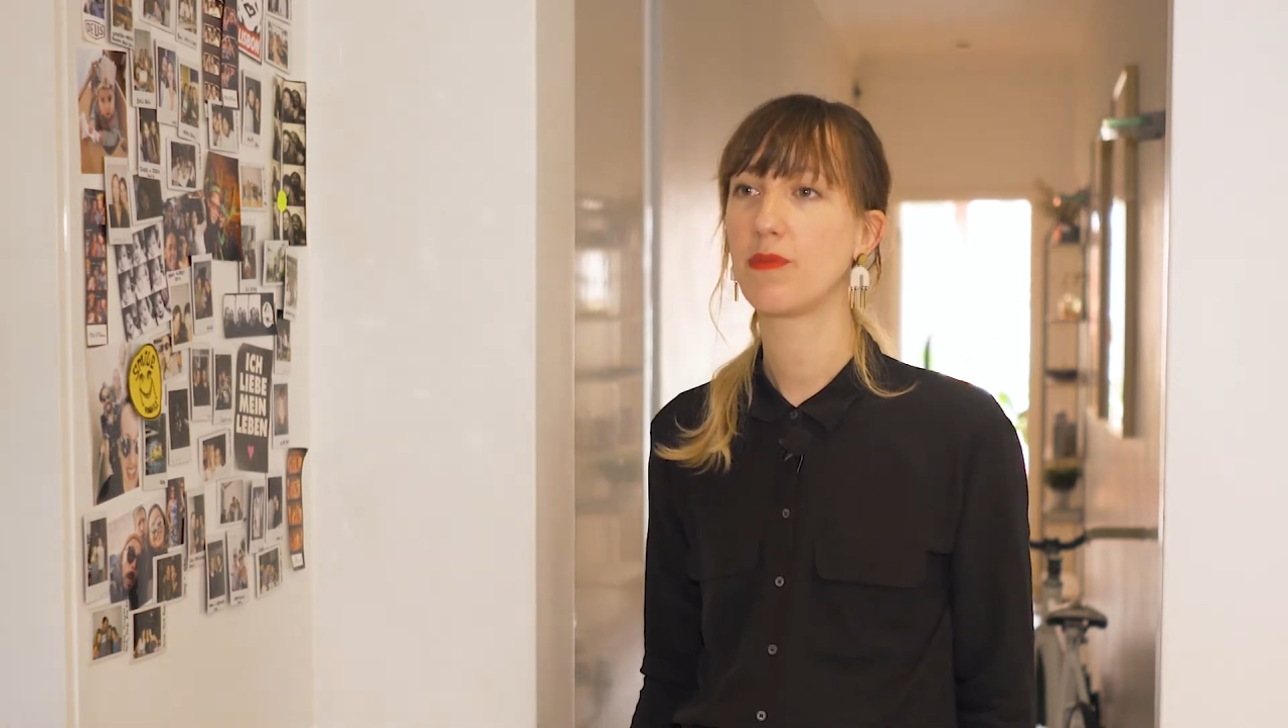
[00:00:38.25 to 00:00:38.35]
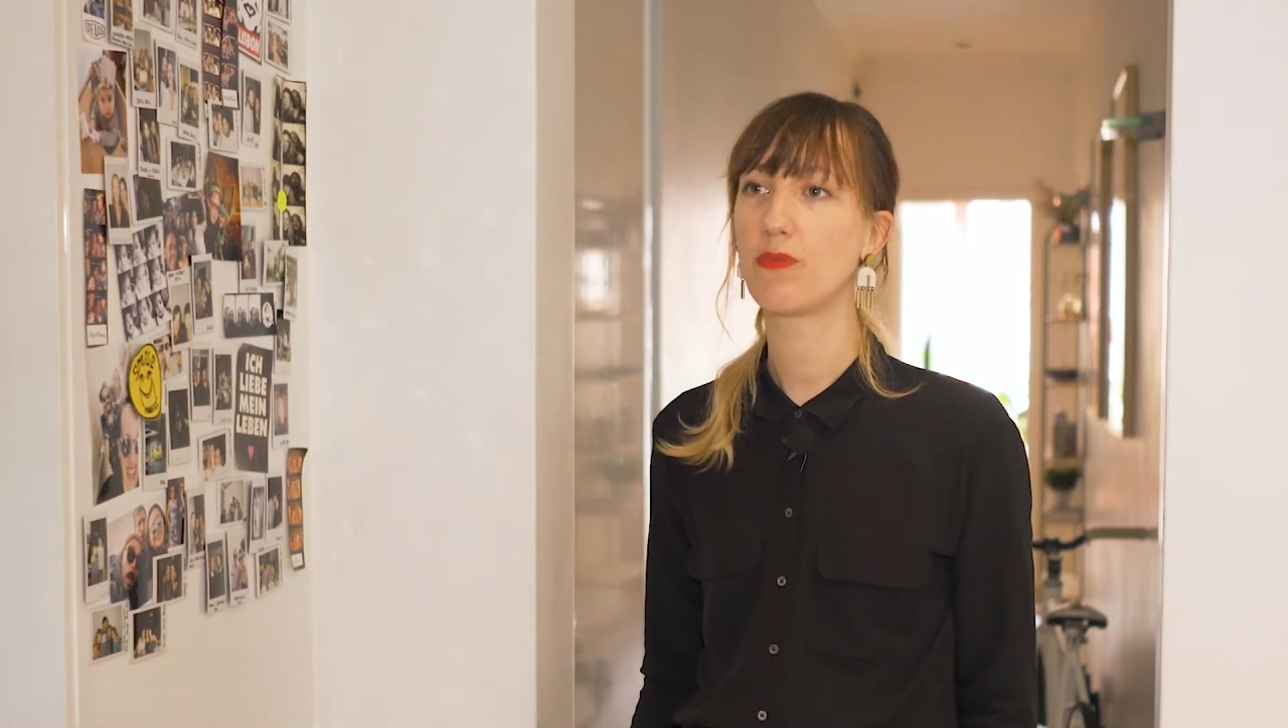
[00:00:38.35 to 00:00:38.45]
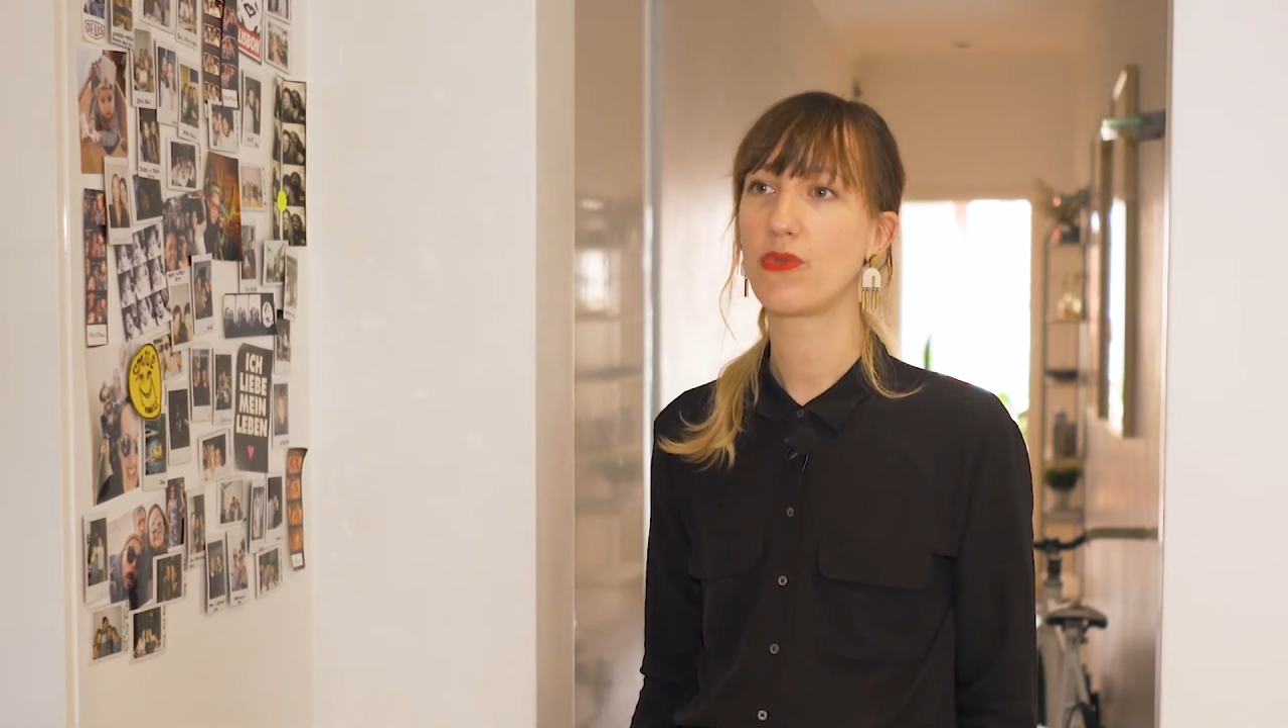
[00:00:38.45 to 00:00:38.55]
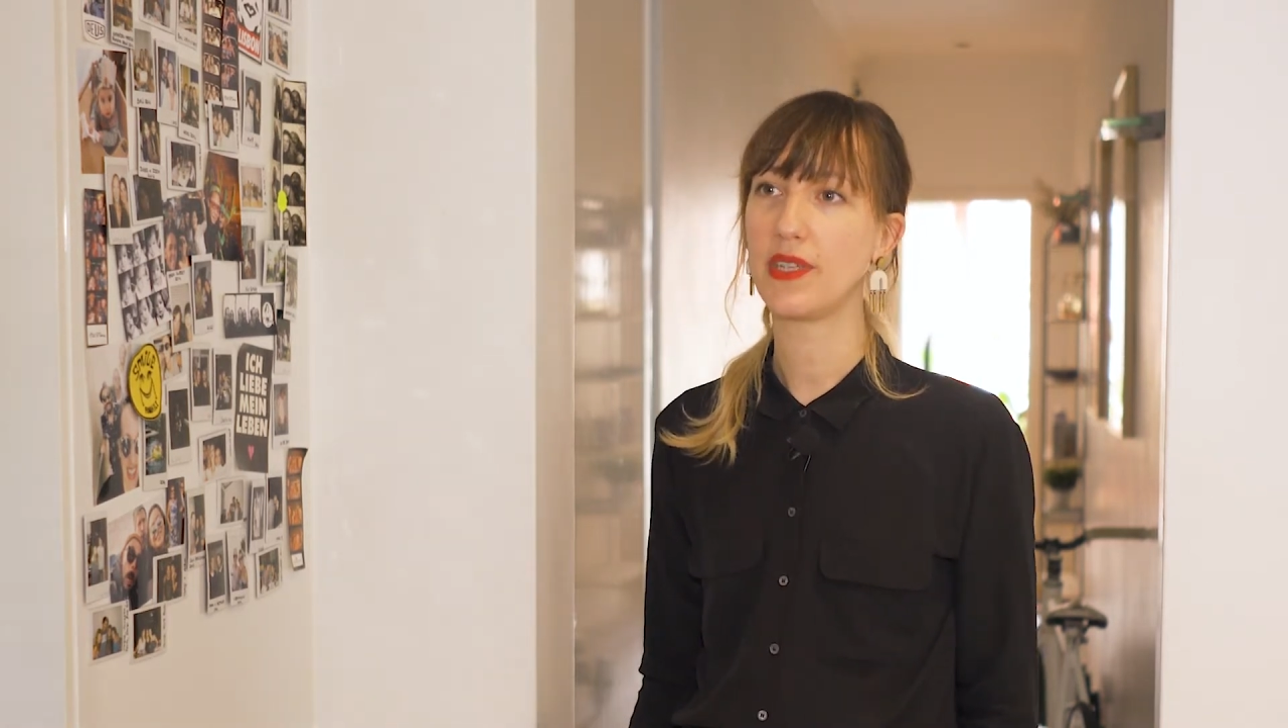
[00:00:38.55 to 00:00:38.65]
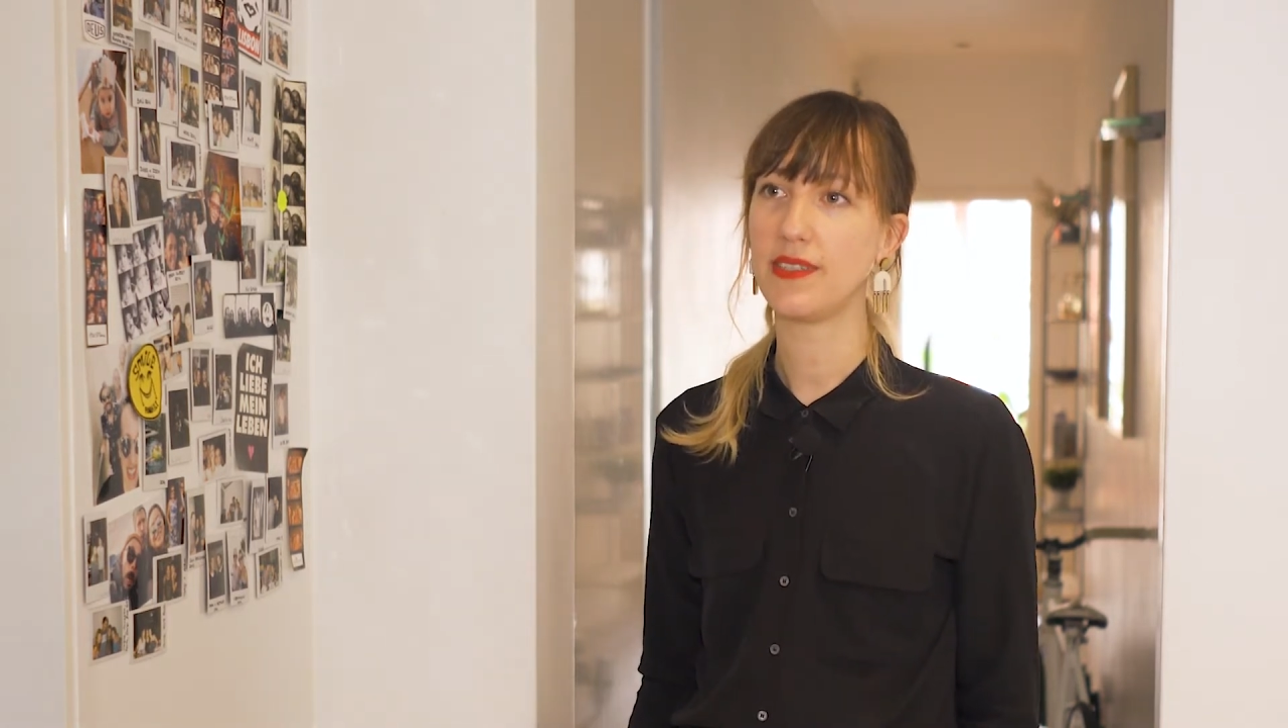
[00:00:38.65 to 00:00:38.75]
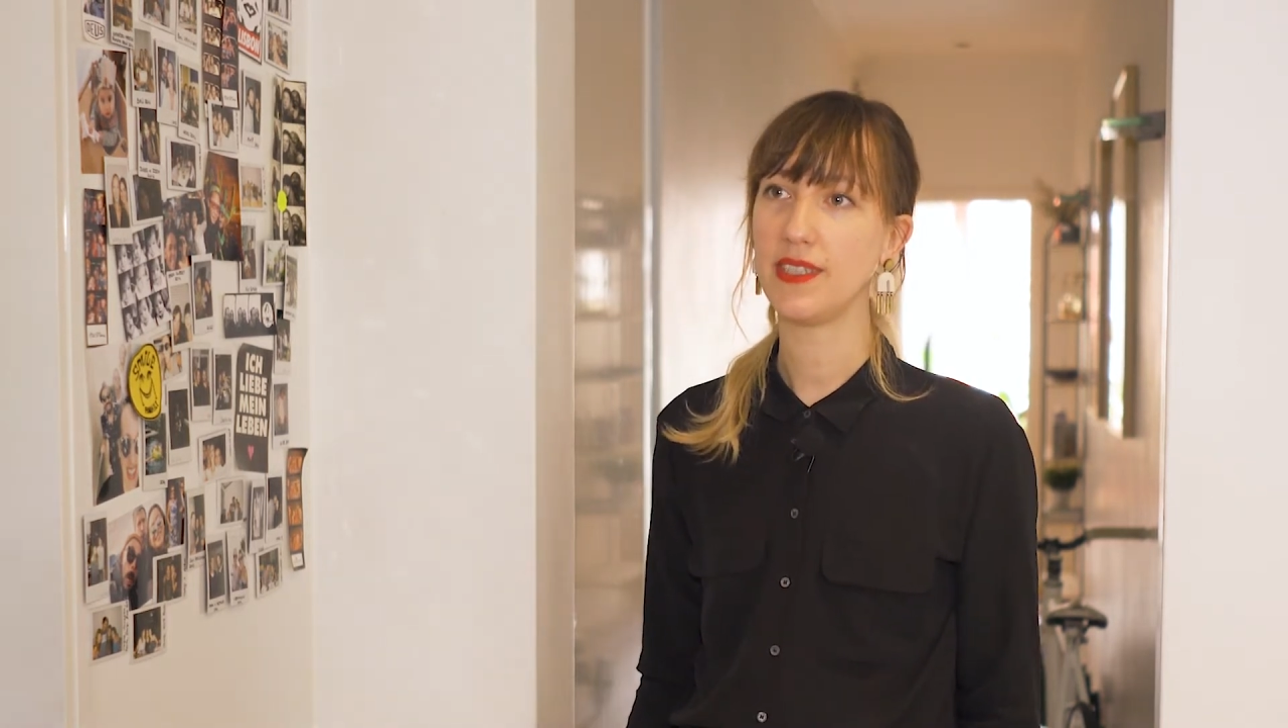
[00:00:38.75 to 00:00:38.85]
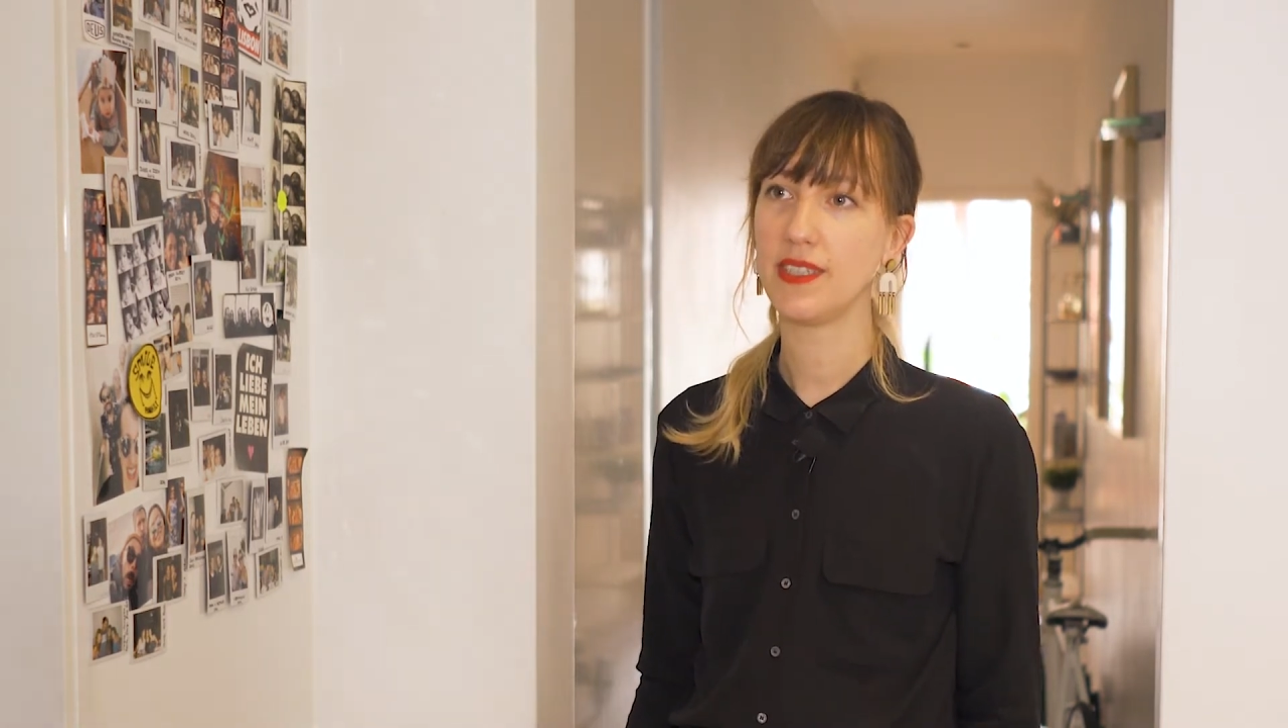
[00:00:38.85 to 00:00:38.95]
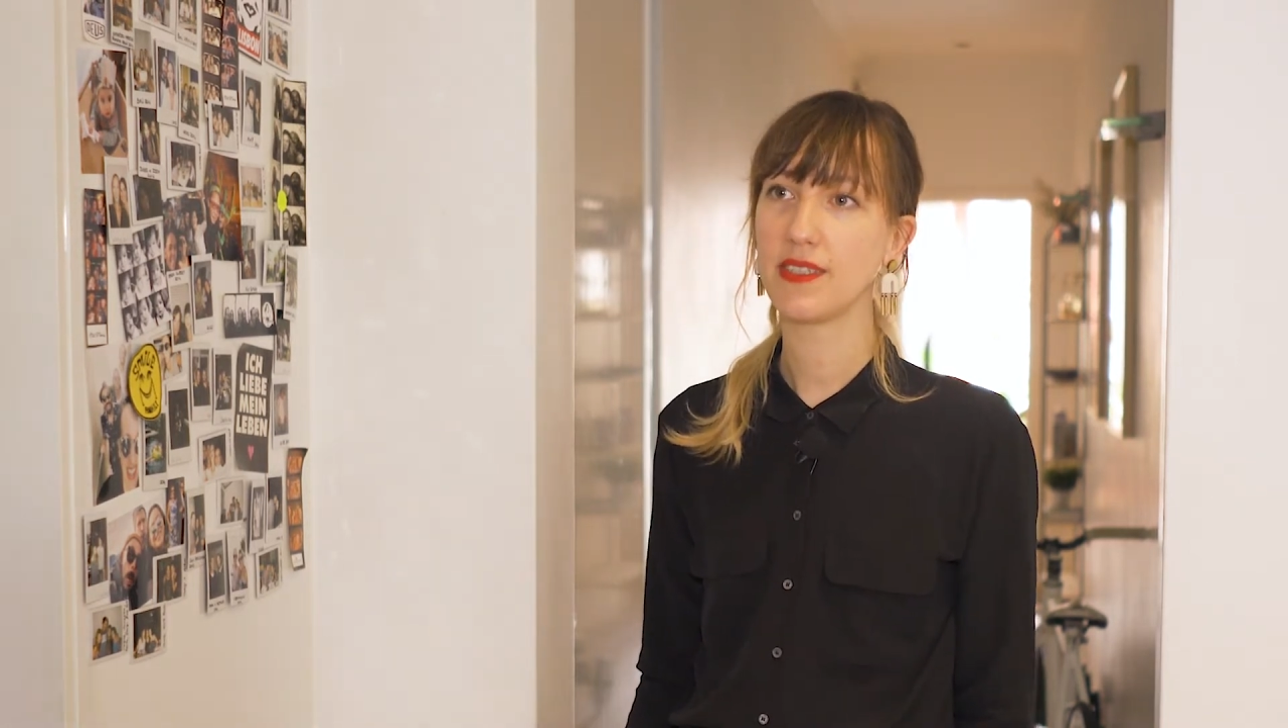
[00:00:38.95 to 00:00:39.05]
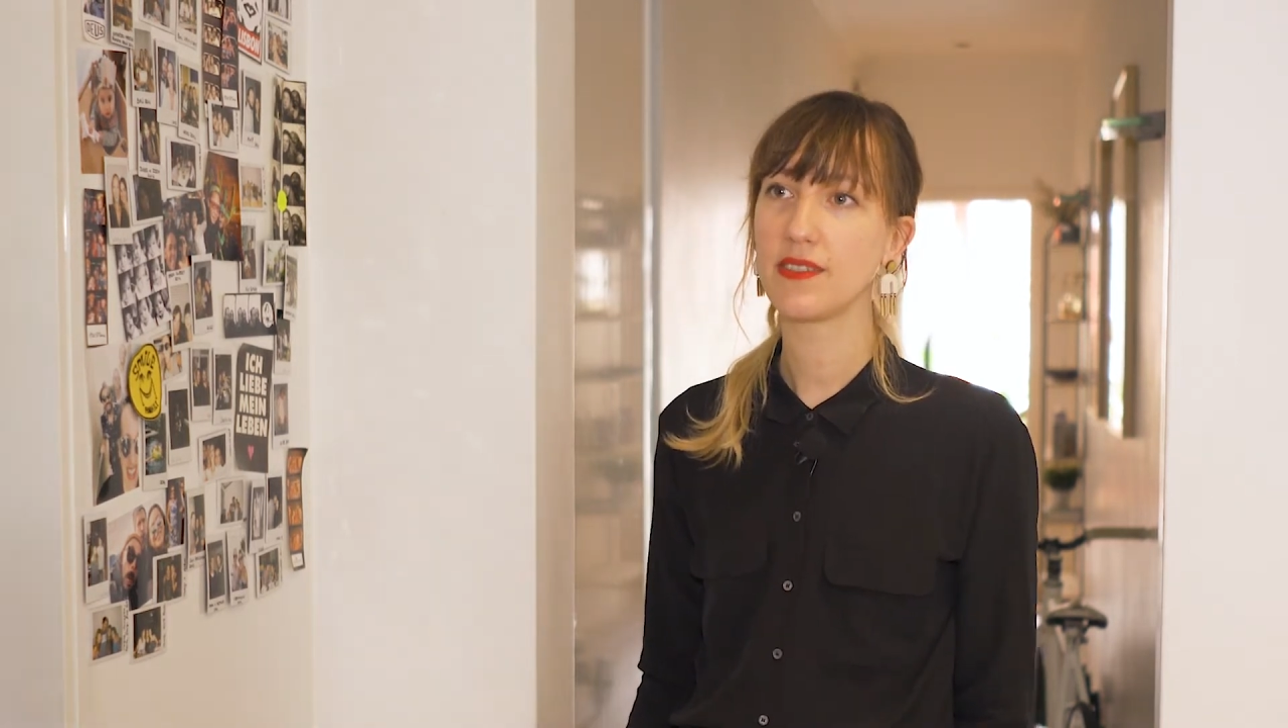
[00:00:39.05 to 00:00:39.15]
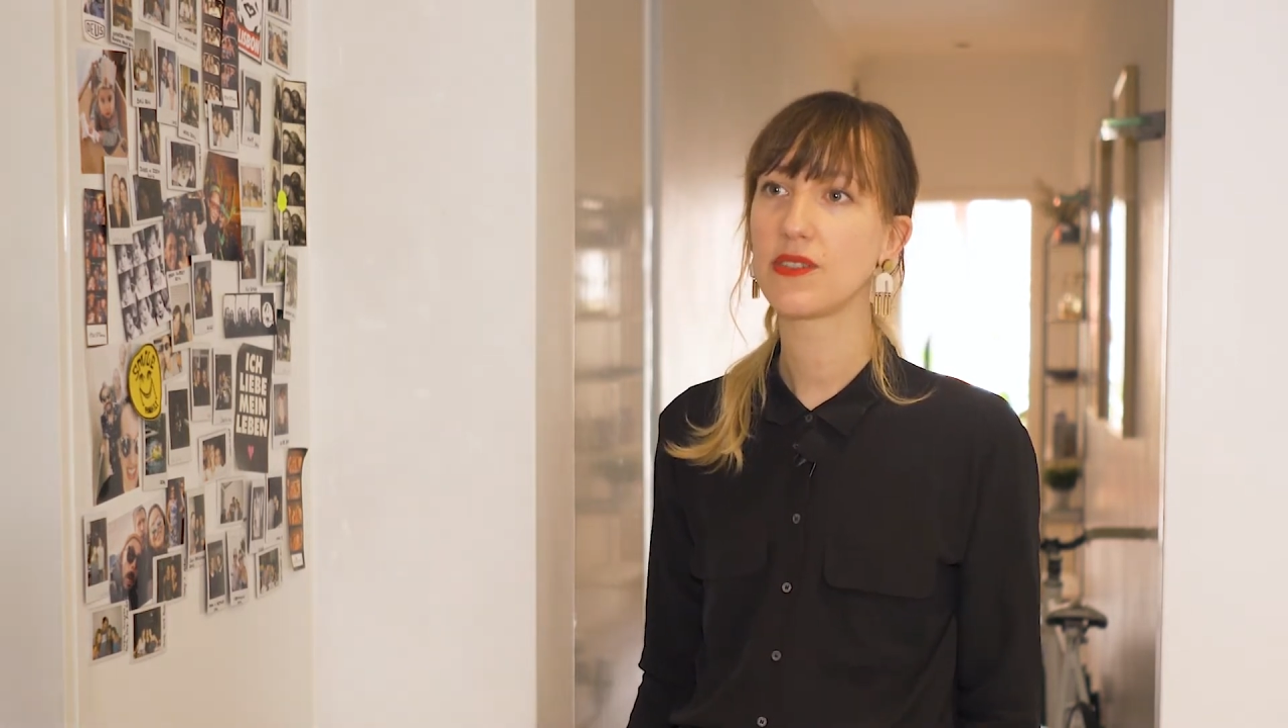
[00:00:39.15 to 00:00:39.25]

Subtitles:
branding,